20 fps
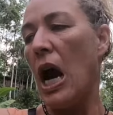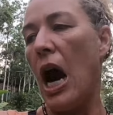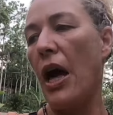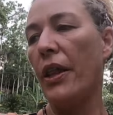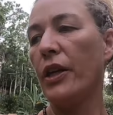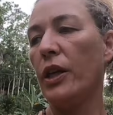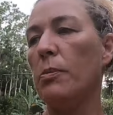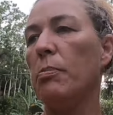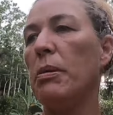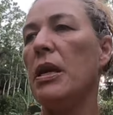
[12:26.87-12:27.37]

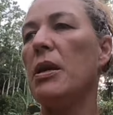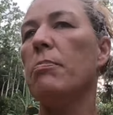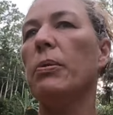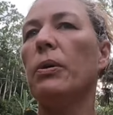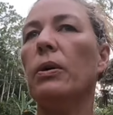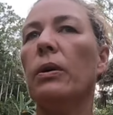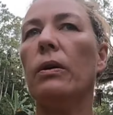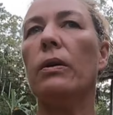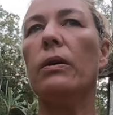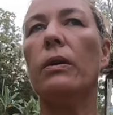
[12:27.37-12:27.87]
other
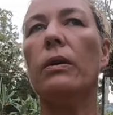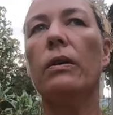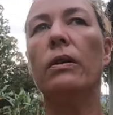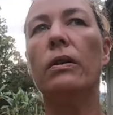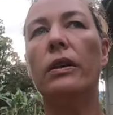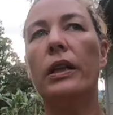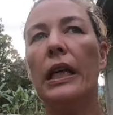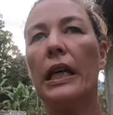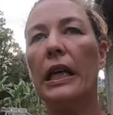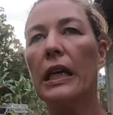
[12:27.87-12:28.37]

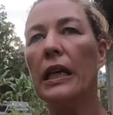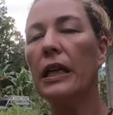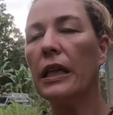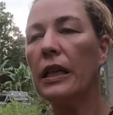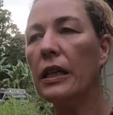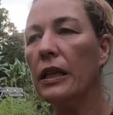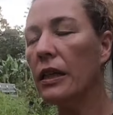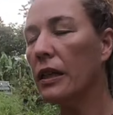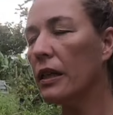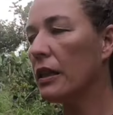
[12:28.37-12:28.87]
people
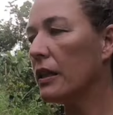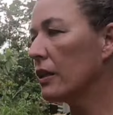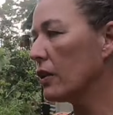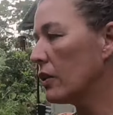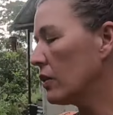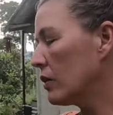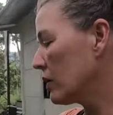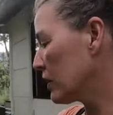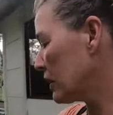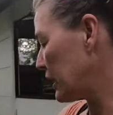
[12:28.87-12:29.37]

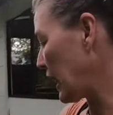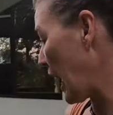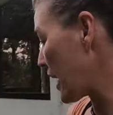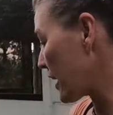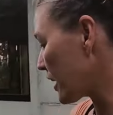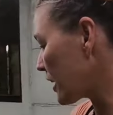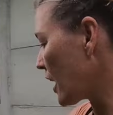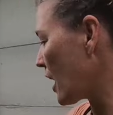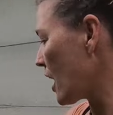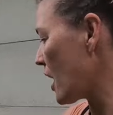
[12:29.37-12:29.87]
in
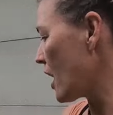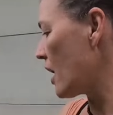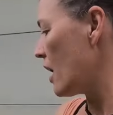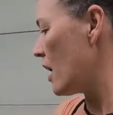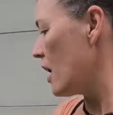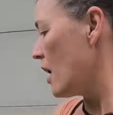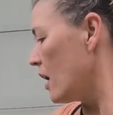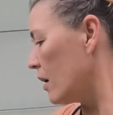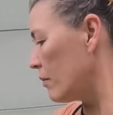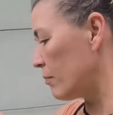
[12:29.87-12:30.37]
Canada
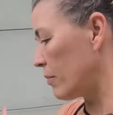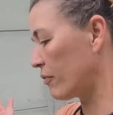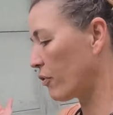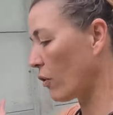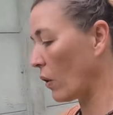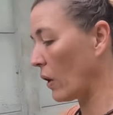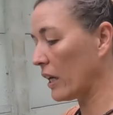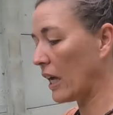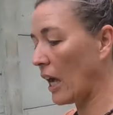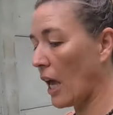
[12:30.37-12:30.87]

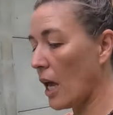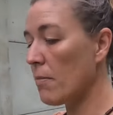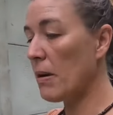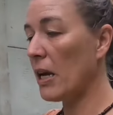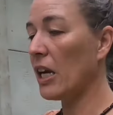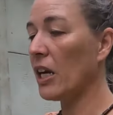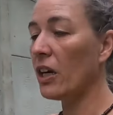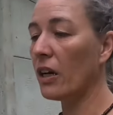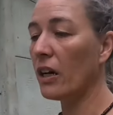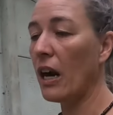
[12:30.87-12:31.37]
before I came
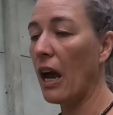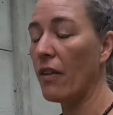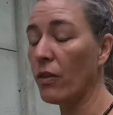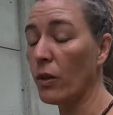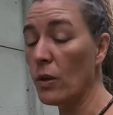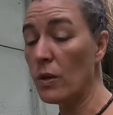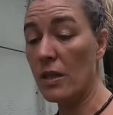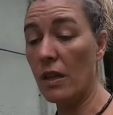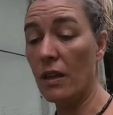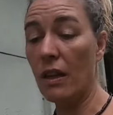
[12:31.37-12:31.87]
here,
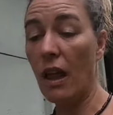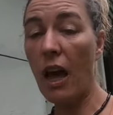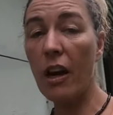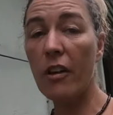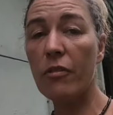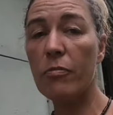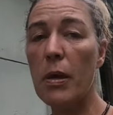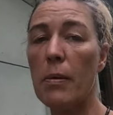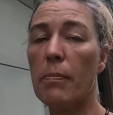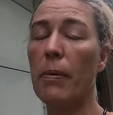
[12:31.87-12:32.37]
and there's a
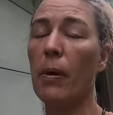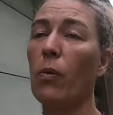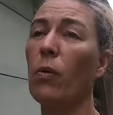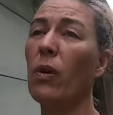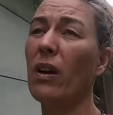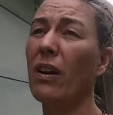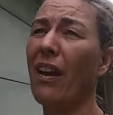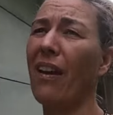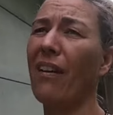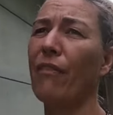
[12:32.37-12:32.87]
lot of people
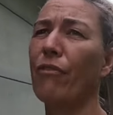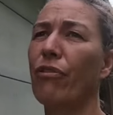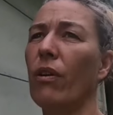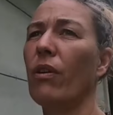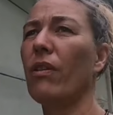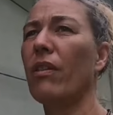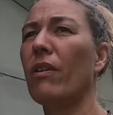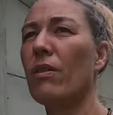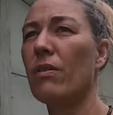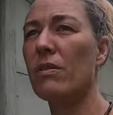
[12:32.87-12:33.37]
working
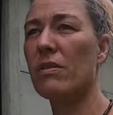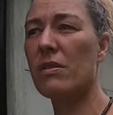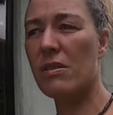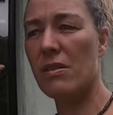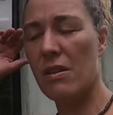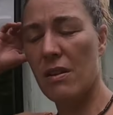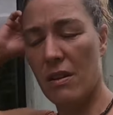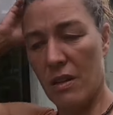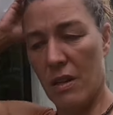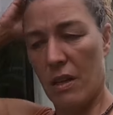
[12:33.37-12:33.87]
for
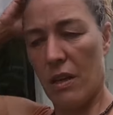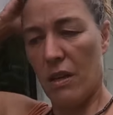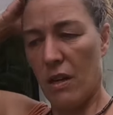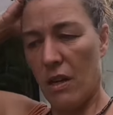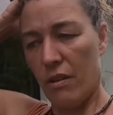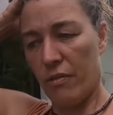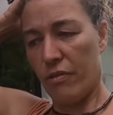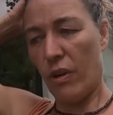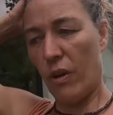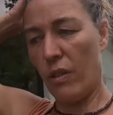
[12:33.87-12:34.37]
those
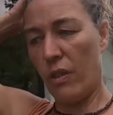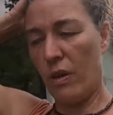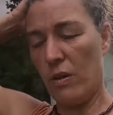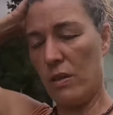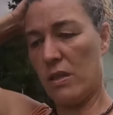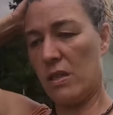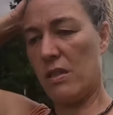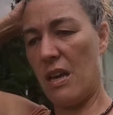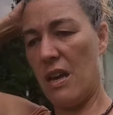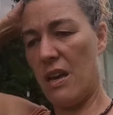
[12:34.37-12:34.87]

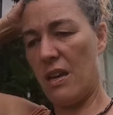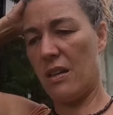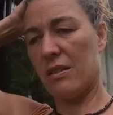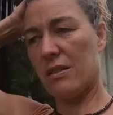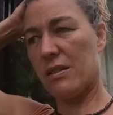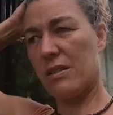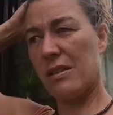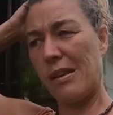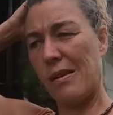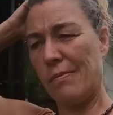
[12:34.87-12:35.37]

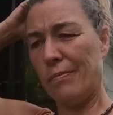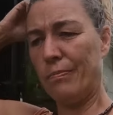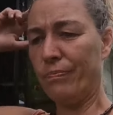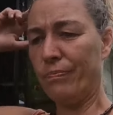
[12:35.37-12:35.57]
things.